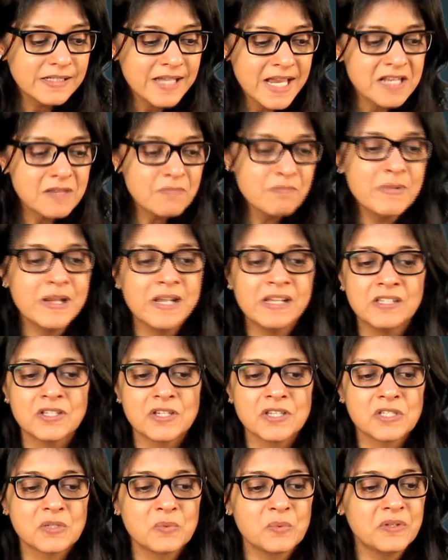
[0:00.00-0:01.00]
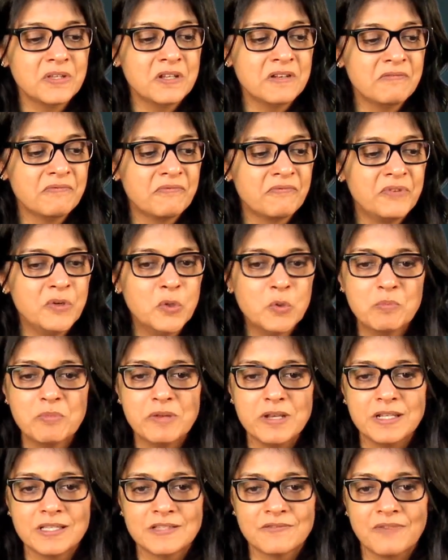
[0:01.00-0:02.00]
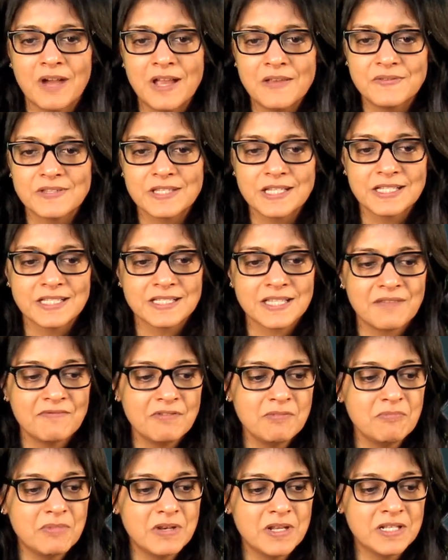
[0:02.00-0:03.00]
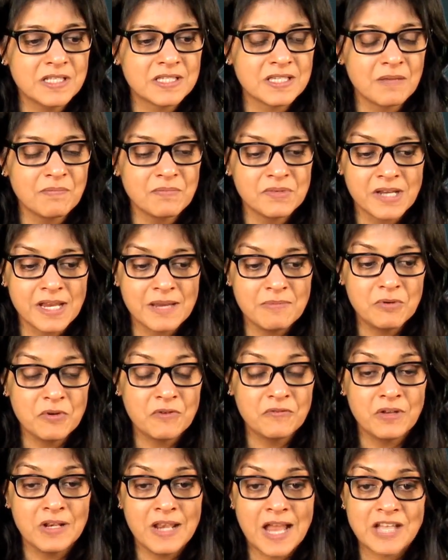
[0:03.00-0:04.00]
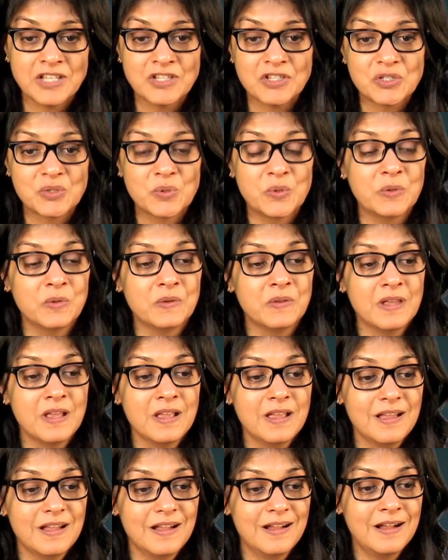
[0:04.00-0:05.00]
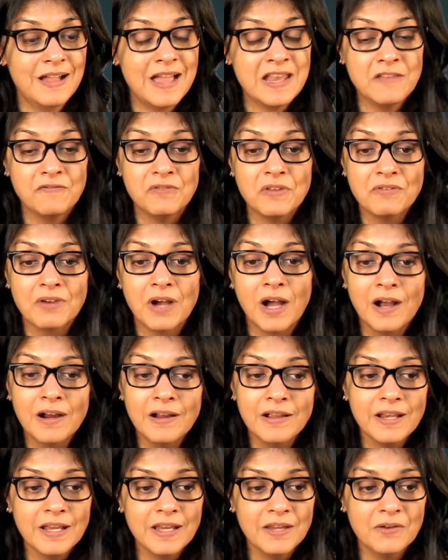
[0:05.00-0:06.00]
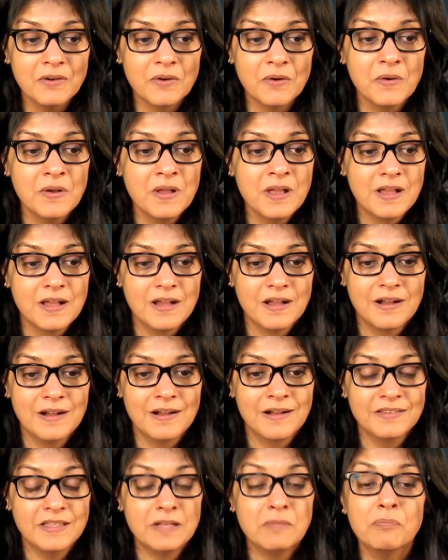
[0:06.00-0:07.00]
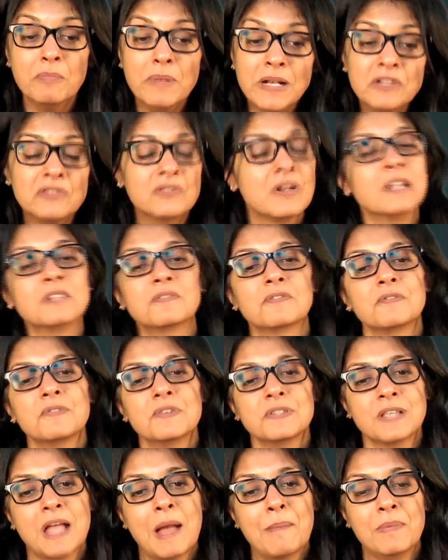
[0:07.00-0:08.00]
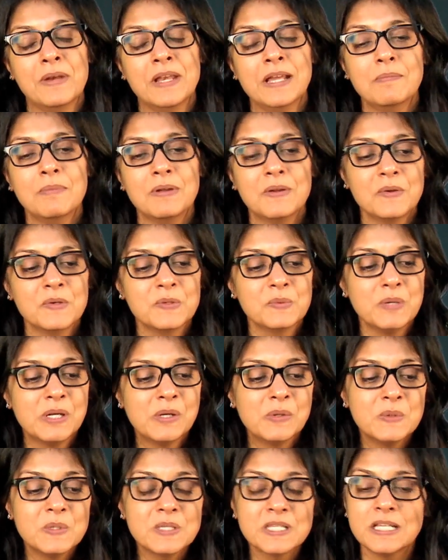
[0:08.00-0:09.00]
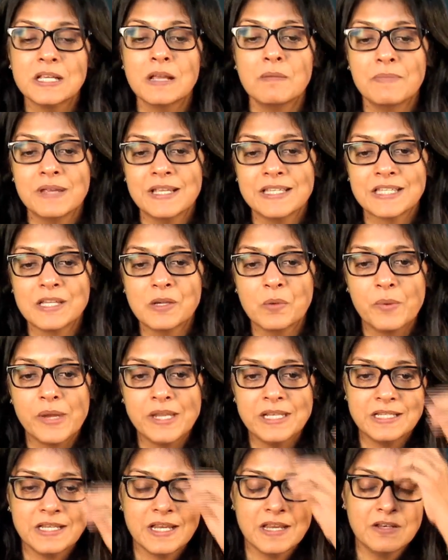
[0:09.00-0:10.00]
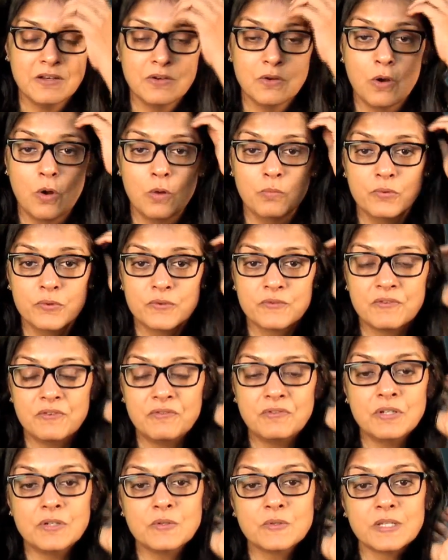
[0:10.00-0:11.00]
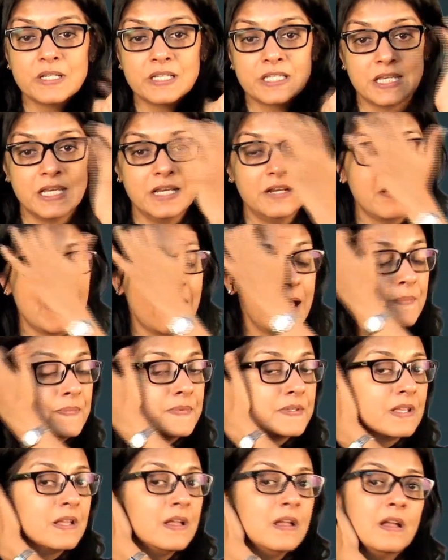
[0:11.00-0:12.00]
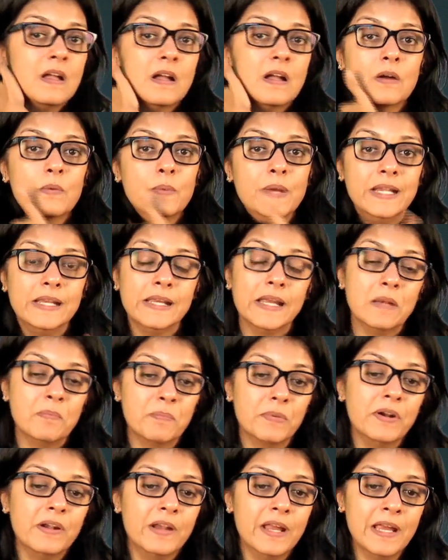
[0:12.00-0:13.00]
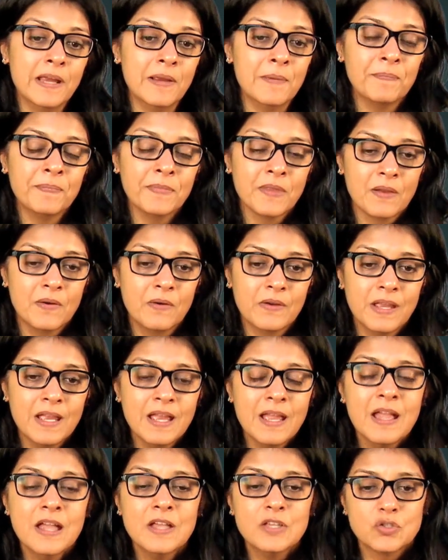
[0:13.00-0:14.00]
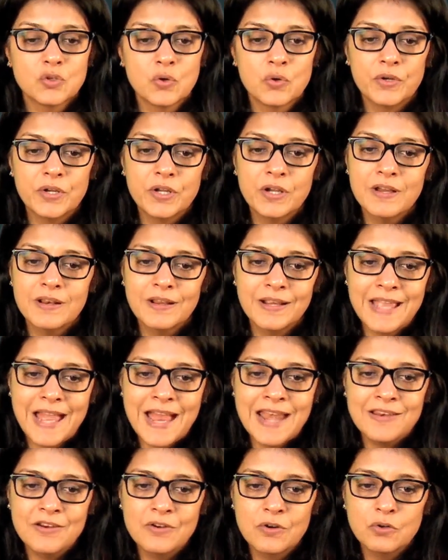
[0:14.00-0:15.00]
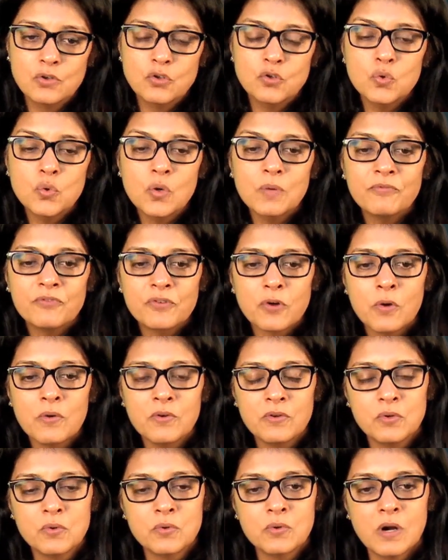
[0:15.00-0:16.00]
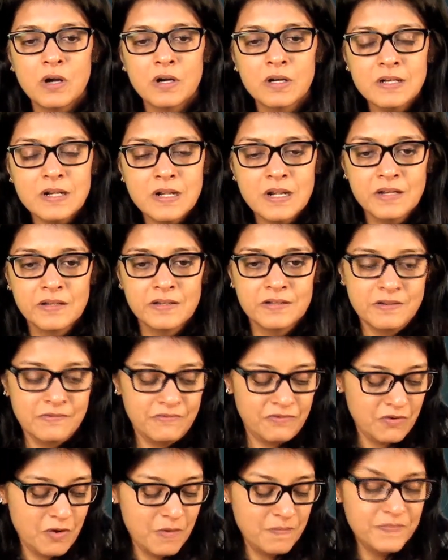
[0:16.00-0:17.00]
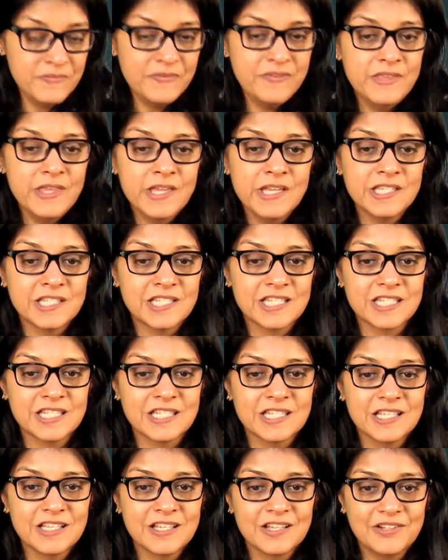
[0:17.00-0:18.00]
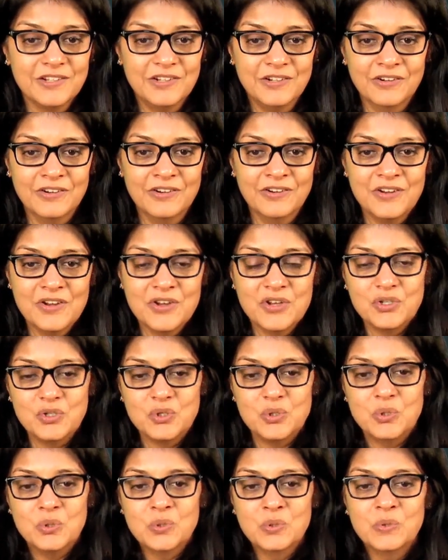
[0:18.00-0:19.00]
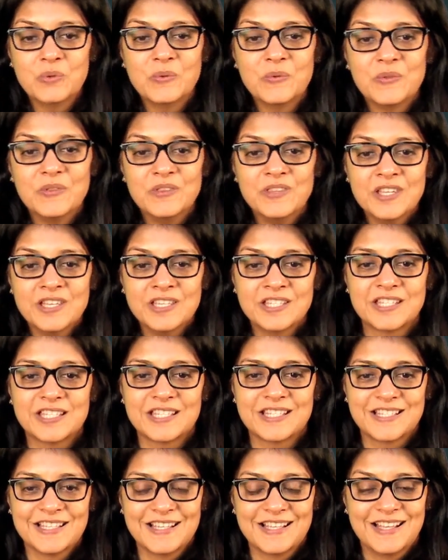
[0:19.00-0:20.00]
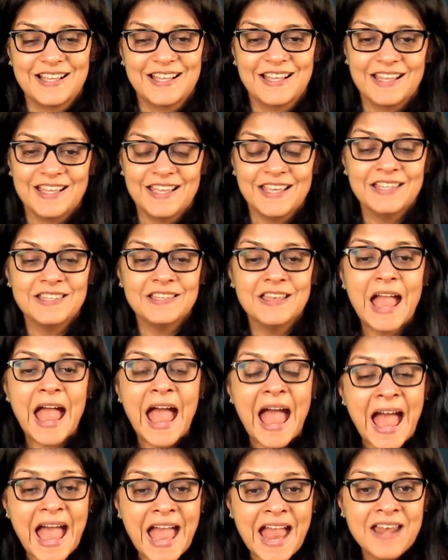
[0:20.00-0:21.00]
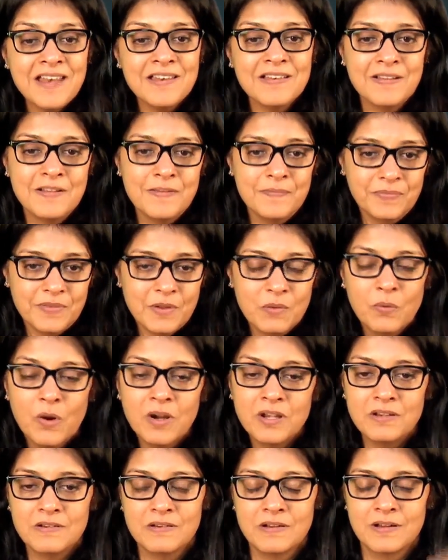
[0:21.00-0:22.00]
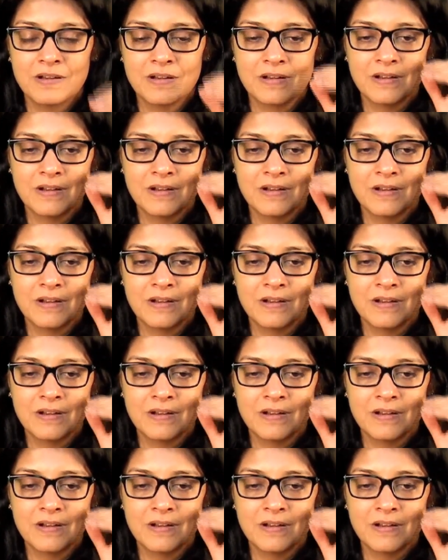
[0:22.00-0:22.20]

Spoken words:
get milk just within few minutes, 5, 6, 7 minutes, sometime the latch is good, and if they were hungry, the milk transfer was happening, because we could see amazing weight gain, almost 50 to 60 grams weight gain per day. Okay. So here again, to unlearn from this, to this, and what